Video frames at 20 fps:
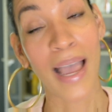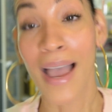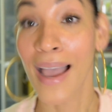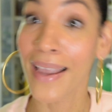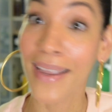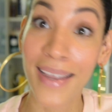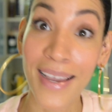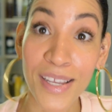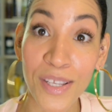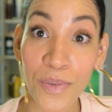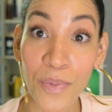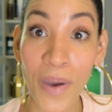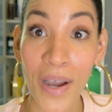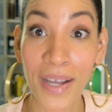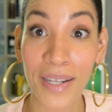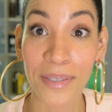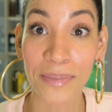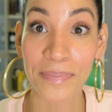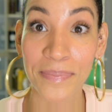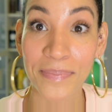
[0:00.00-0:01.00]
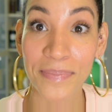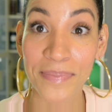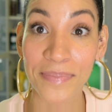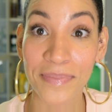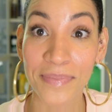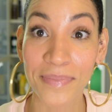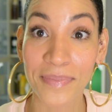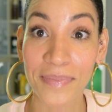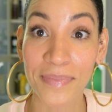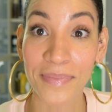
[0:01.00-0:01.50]
And guess what?
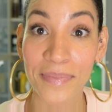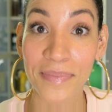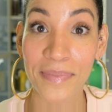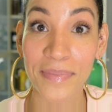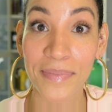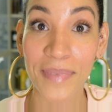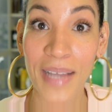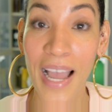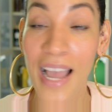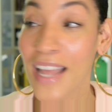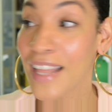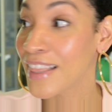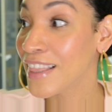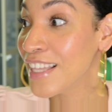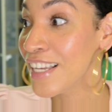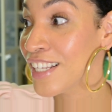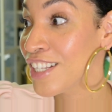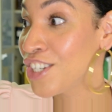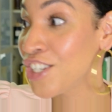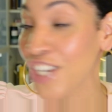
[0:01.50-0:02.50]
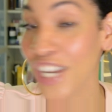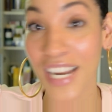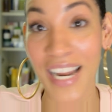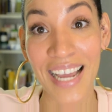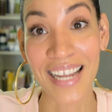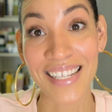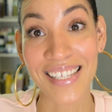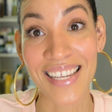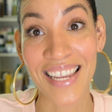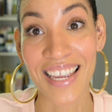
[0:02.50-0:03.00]
This shit
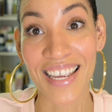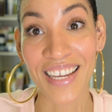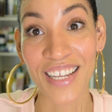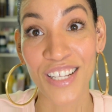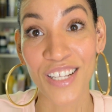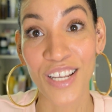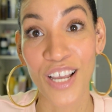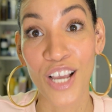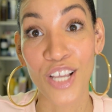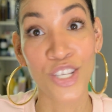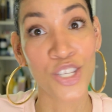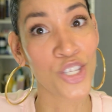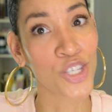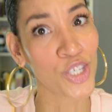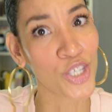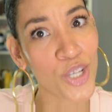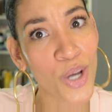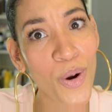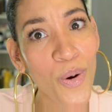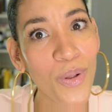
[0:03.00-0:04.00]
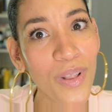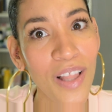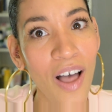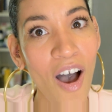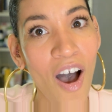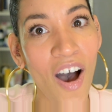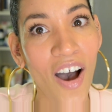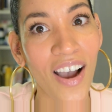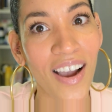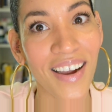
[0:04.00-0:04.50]
had taken so
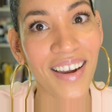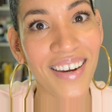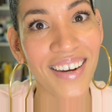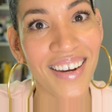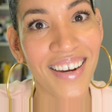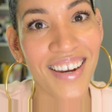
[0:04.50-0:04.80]
long